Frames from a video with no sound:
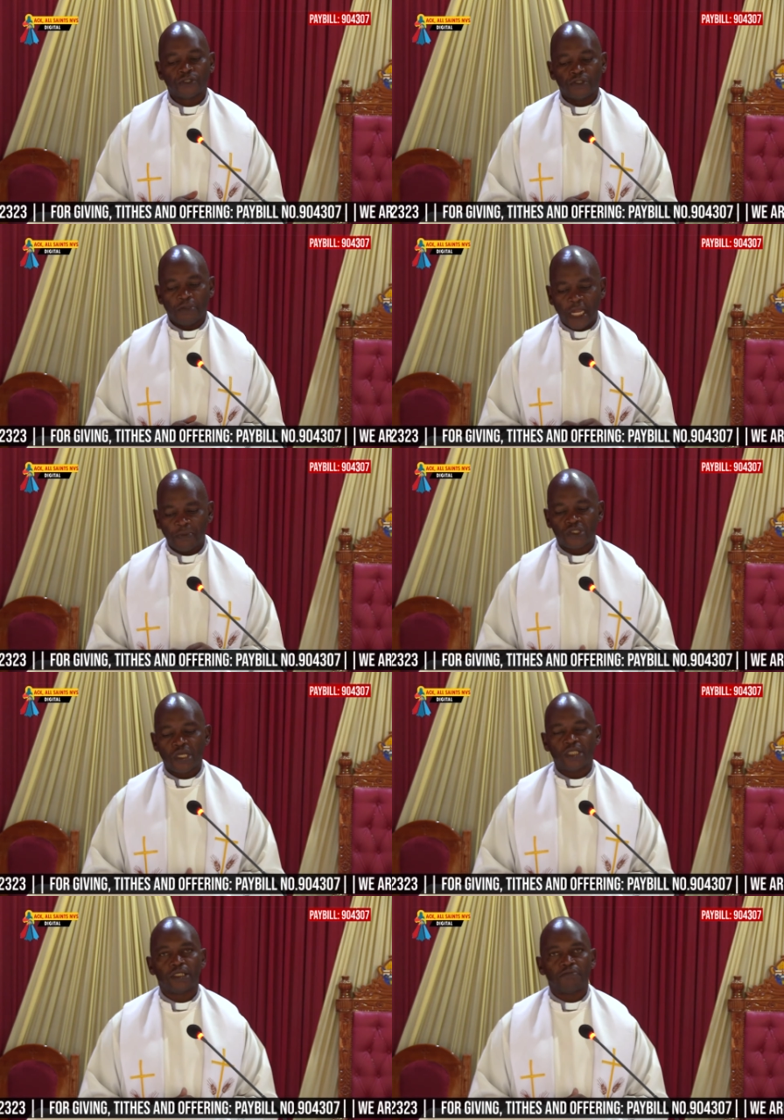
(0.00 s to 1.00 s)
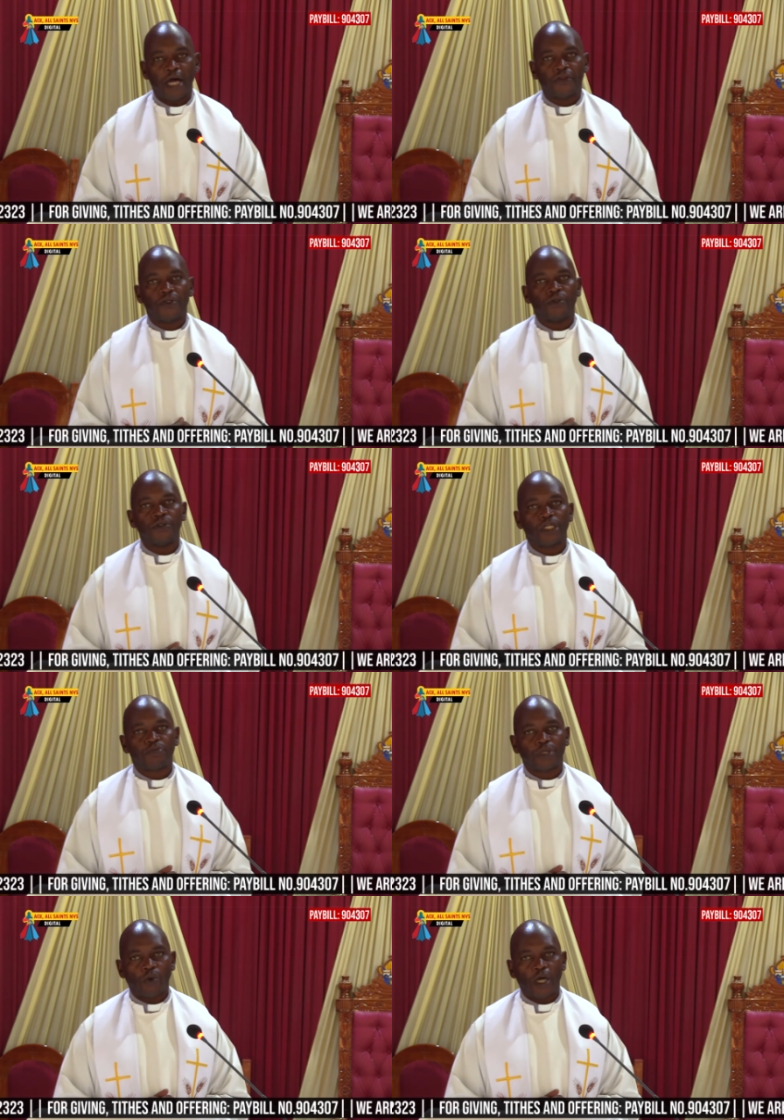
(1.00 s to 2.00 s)
The Bible says in Matthew
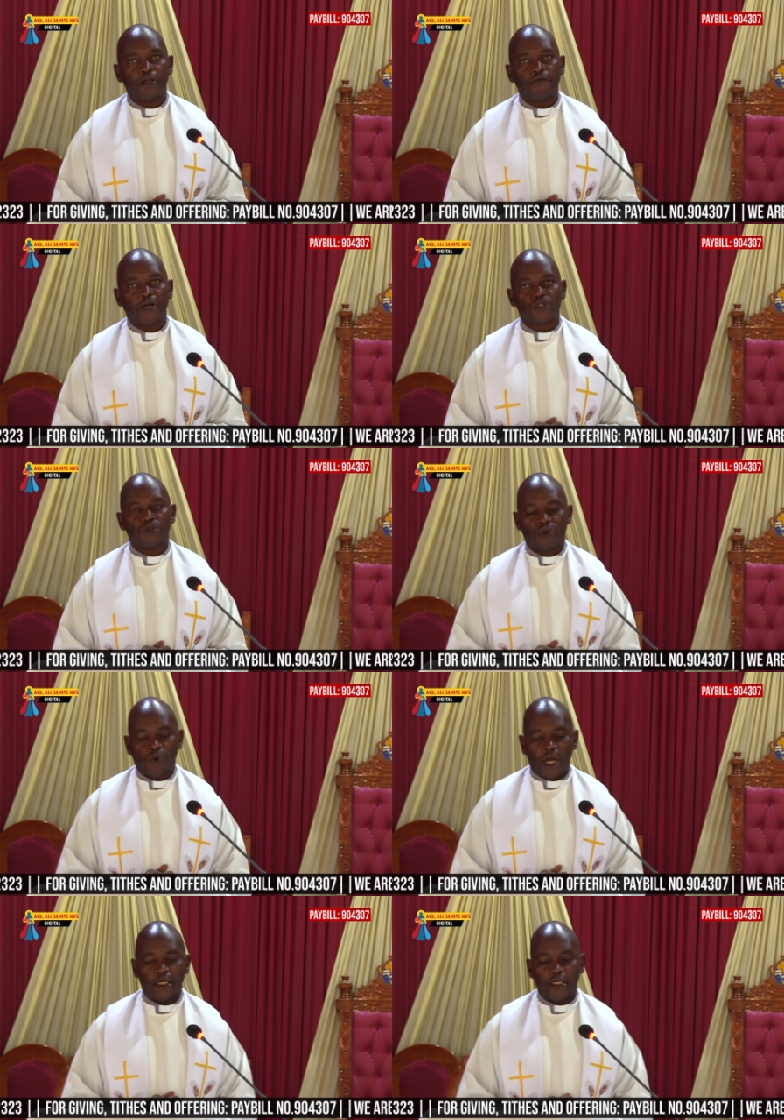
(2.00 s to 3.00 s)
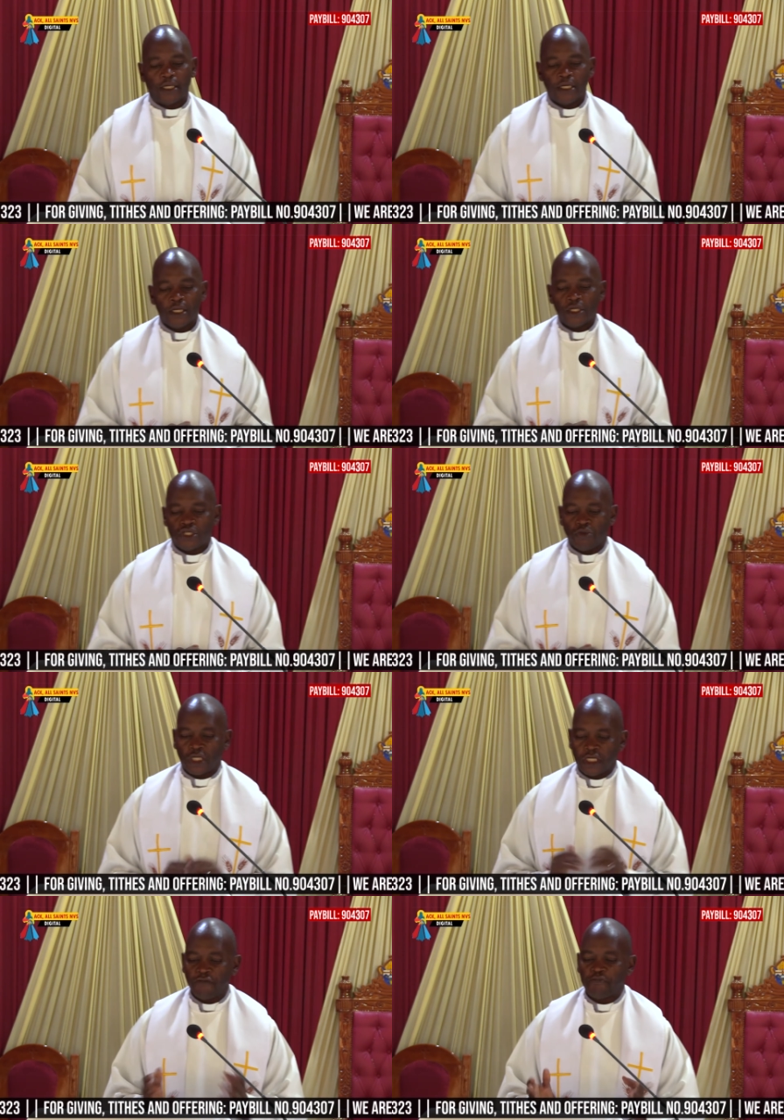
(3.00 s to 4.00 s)
chapter 1 and verse 21, She will
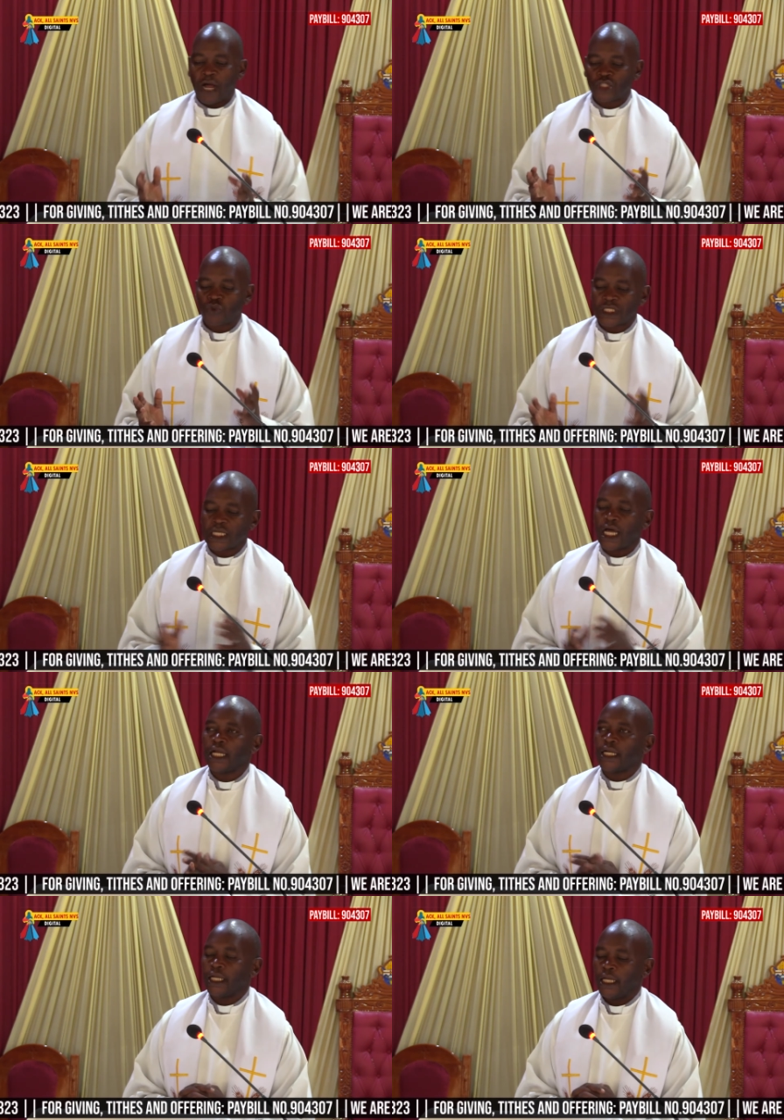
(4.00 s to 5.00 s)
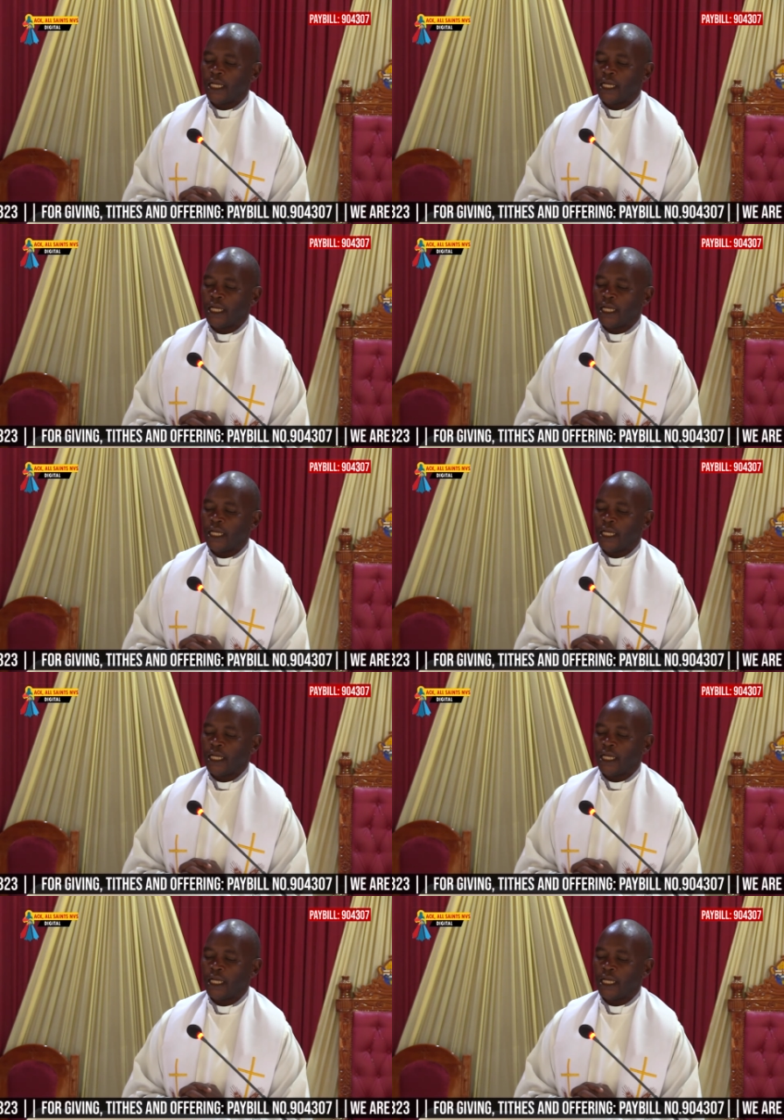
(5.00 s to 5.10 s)
give birth to a son,